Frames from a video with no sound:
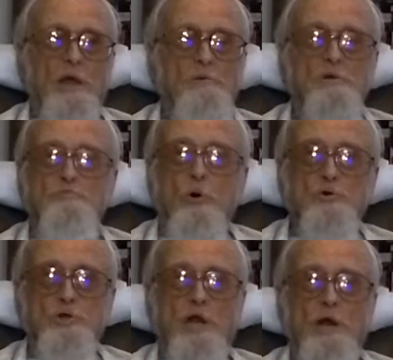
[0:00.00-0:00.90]
they were
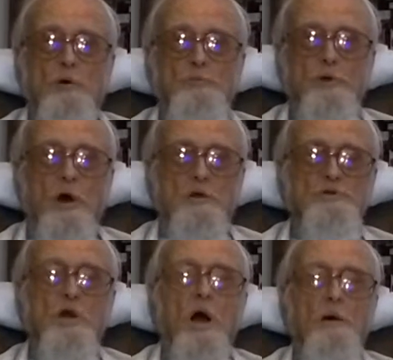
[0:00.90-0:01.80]
supposed to help you
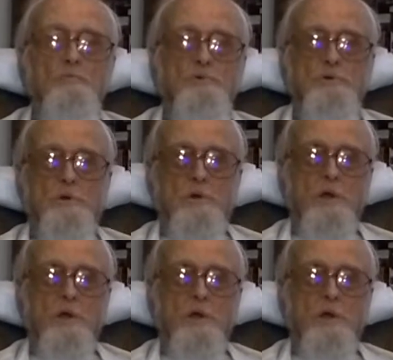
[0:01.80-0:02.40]
on jobs.